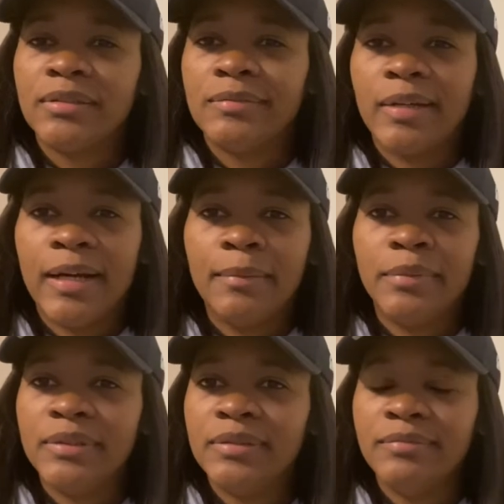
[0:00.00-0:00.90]
I've
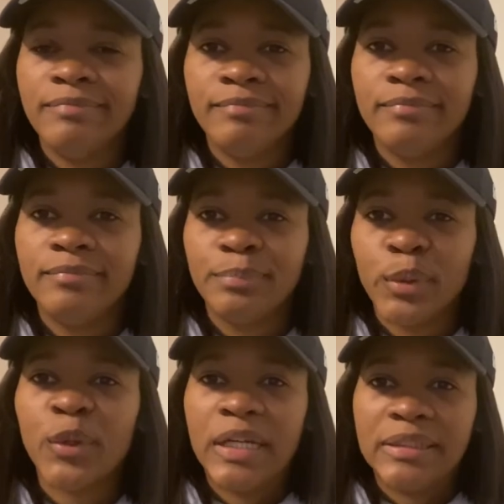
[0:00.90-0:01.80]
been
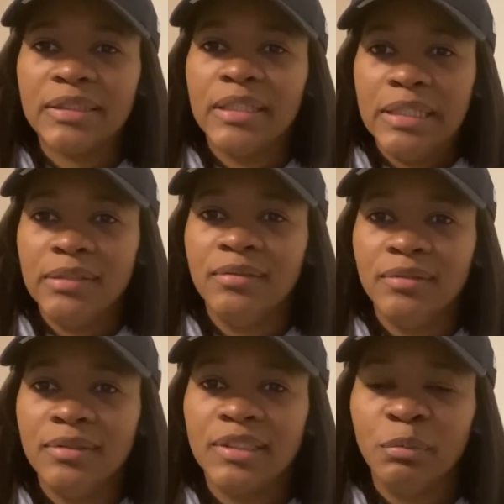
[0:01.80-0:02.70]
procrastinating
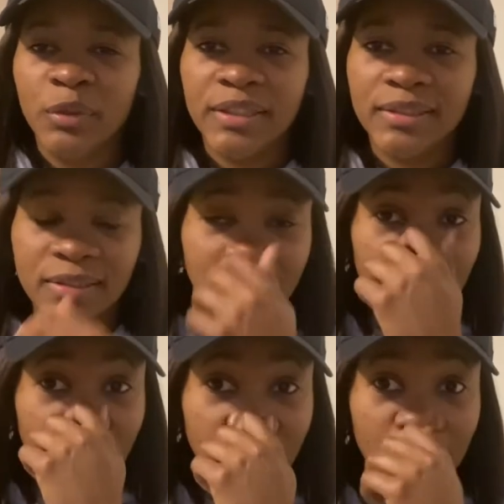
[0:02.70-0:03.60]
to bring it to you.
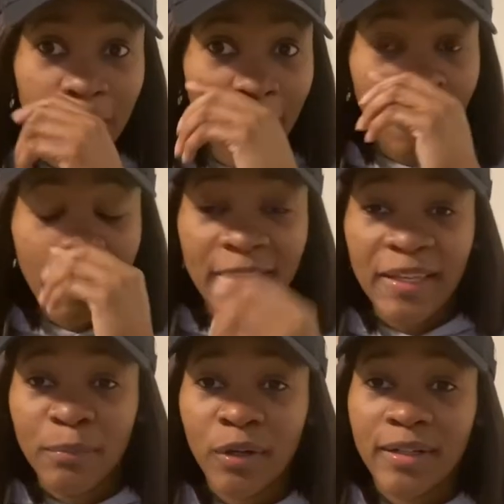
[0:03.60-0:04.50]
So, He
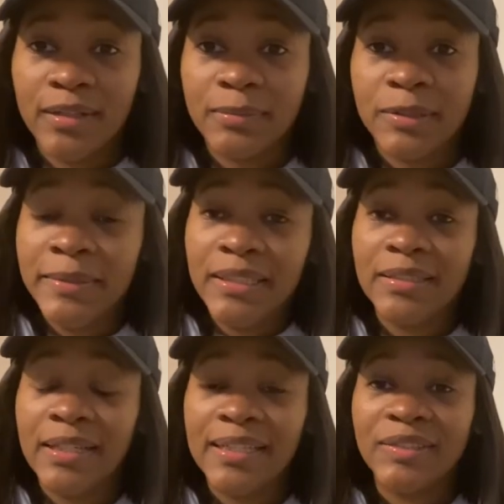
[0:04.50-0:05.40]
brought it up to me
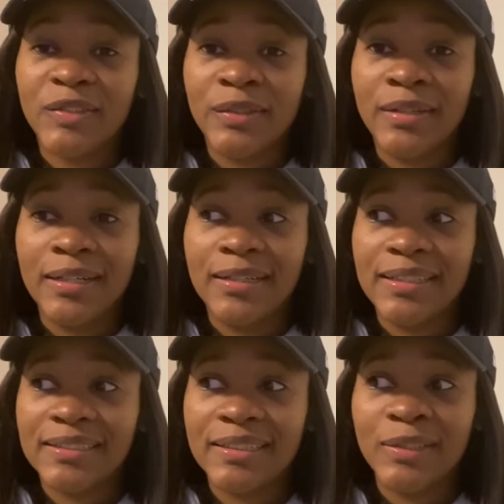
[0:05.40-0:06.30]
tonight. So, I, I
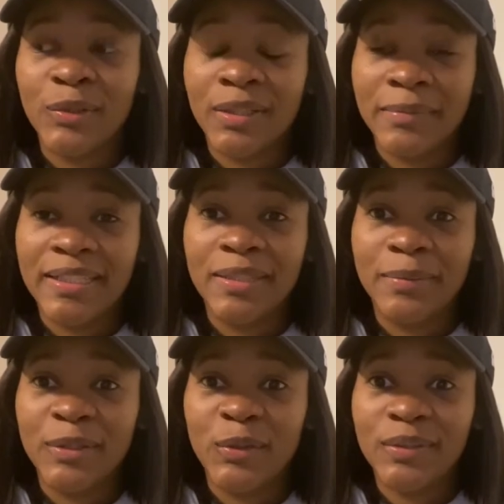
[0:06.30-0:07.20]
said, Lord, I'm going to get up
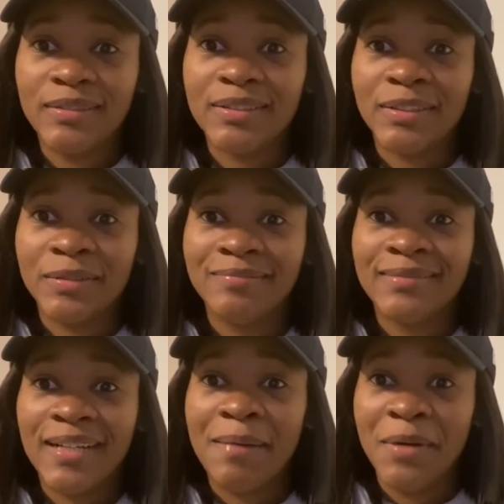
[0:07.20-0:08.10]
and do it. So,
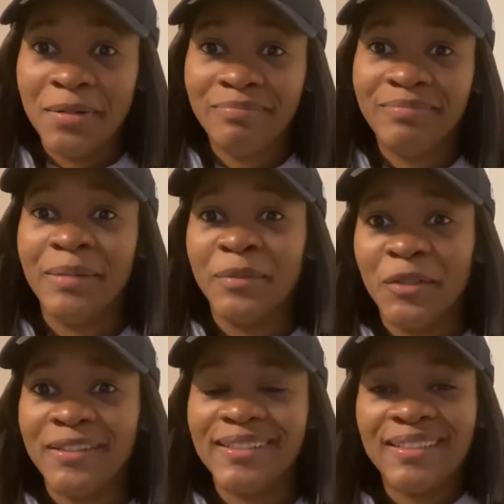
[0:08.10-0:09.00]
I'm up. I'm
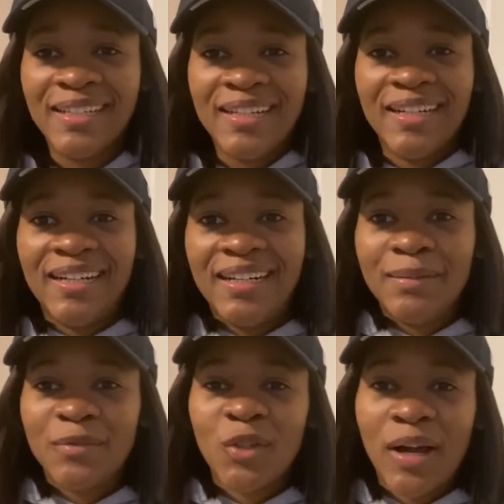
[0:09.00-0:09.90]
doing it. Um,
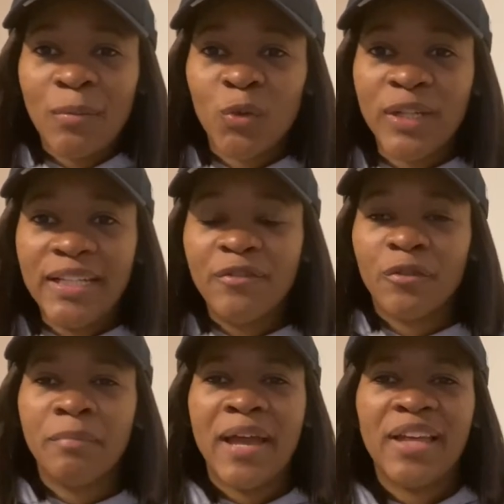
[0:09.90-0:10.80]
so, I'm reading
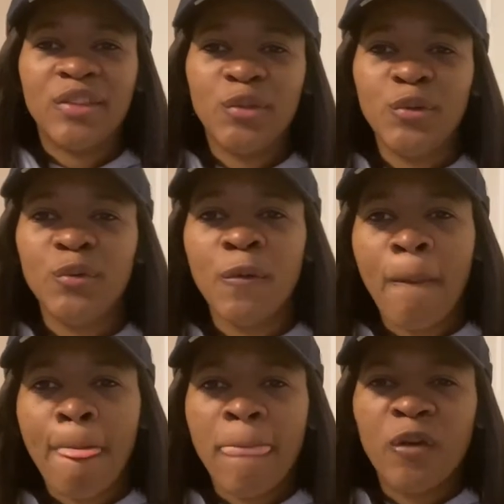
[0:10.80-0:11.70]
from Matthew
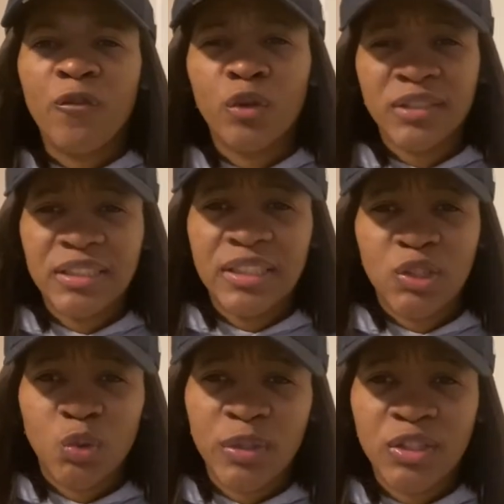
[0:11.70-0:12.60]
14 and
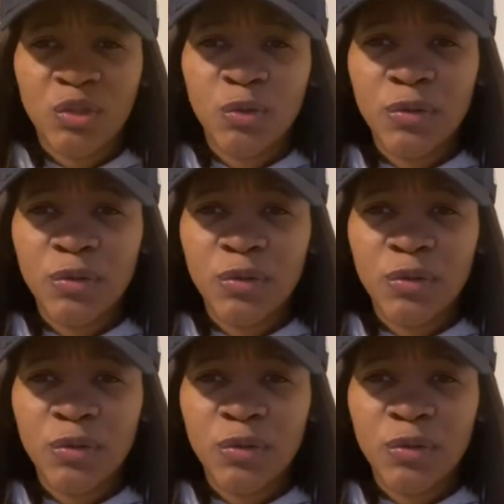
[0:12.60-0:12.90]
22.